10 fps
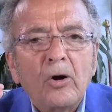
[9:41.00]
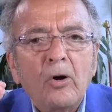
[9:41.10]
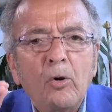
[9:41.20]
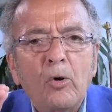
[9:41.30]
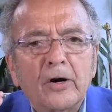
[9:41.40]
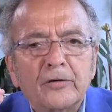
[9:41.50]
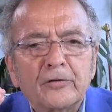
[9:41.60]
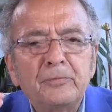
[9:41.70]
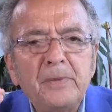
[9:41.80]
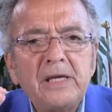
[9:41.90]

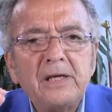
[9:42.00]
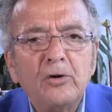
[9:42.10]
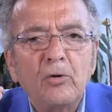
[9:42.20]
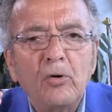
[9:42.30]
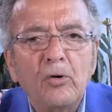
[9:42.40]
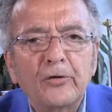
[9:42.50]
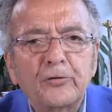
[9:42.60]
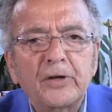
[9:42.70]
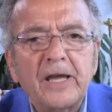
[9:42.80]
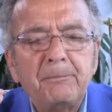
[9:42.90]
whores, media
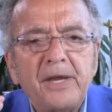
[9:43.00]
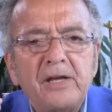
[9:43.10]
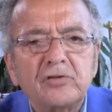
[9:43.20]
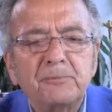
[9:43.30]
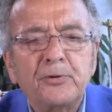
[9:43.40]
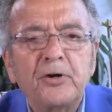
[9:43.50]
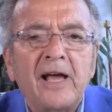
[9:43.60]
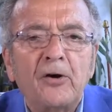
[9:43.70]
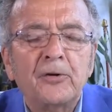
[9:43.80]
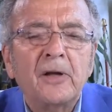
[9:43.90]
whores who get paid to put
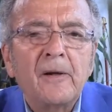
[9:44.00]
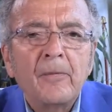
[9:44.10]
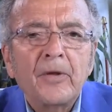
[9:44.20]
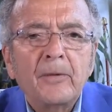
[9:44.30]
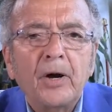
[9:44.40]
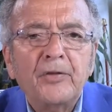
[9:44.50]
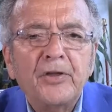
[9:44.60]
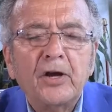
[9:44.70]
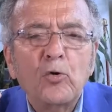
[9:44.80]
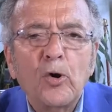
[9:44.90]
out by
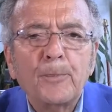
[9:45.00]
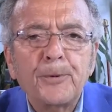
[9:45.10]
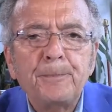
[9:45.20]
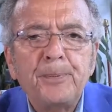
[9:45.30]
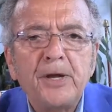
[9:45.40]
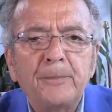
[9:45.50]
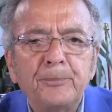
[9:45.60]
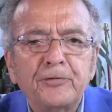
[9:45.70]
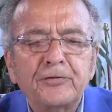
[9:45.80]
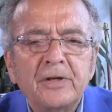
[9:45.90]
their corporate
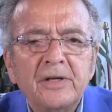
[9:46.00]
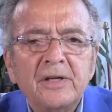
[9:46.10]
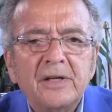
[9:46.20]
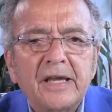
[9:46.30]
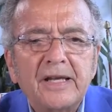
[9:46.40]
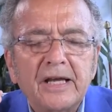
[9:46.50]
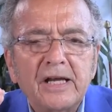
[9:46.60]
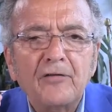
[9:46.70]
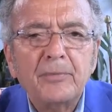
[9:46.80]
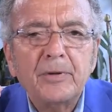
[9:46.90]
pimps and their
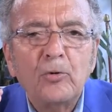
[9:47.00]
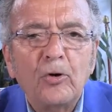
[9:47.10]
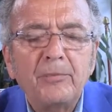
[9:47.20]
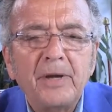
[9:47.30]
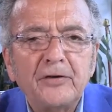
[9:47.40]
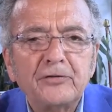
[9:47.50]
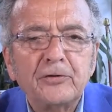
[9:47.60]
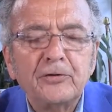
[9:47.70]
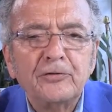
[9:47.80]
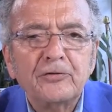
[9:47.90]
government
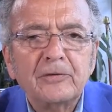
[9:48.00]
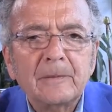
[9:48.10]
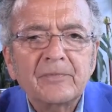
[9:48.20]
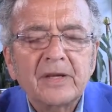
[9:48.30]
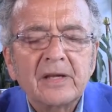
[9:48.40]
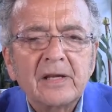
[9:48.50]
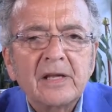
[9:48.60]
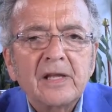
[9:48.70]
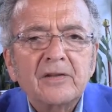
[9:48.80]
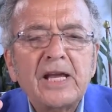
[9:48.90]
whoremasters,
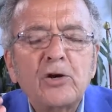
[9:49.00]
they